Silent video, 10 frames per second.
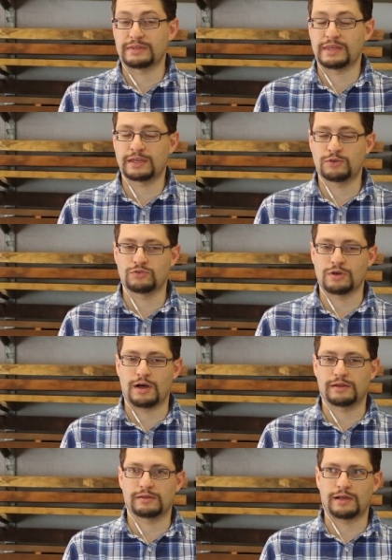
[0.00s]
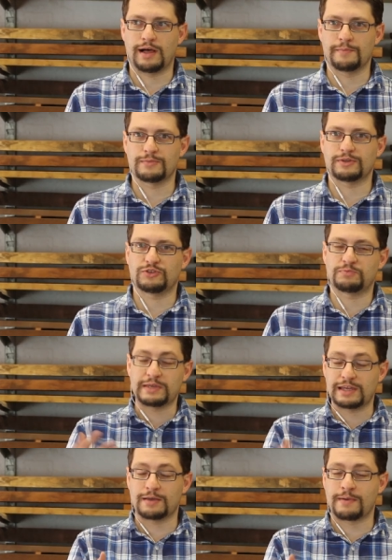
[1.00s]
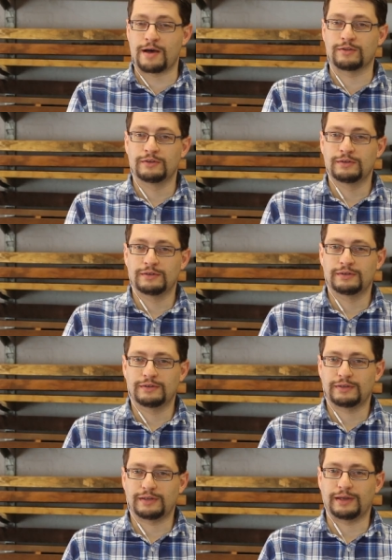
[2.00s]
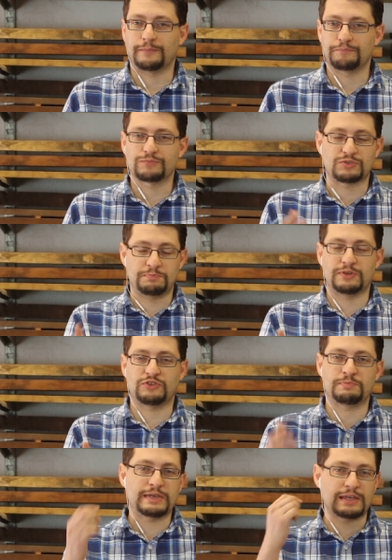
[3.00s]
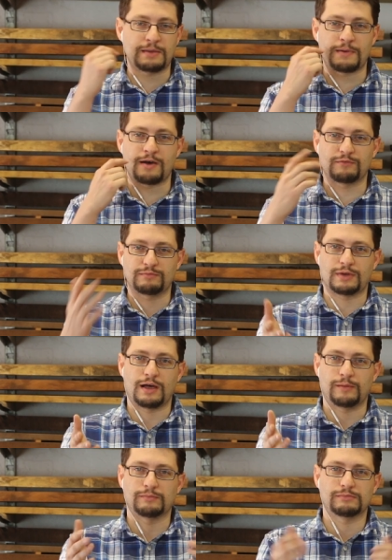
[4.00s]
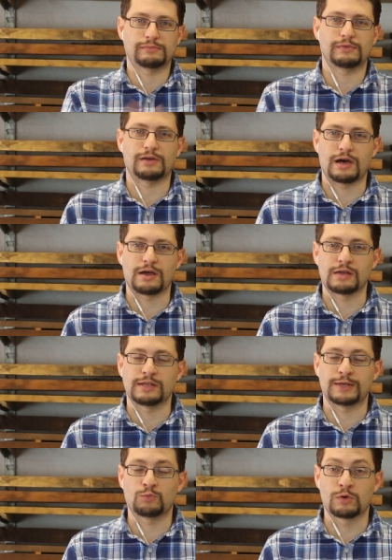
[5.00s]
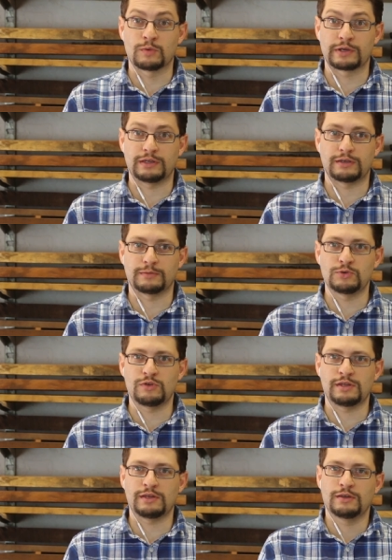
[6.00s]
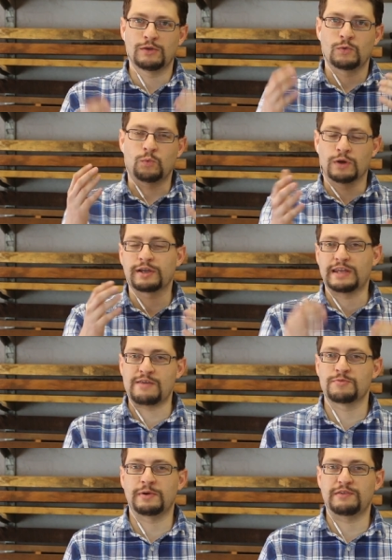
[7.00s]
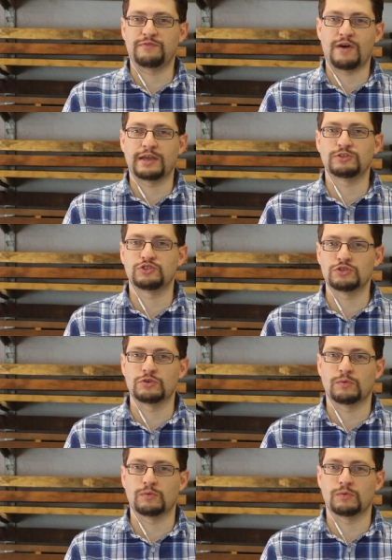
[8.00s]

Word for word: Thank you, Todd. Um, speaking about yeah, thanks. Yeah, sp speaking about um, online woodworking community. Where can everybody find you?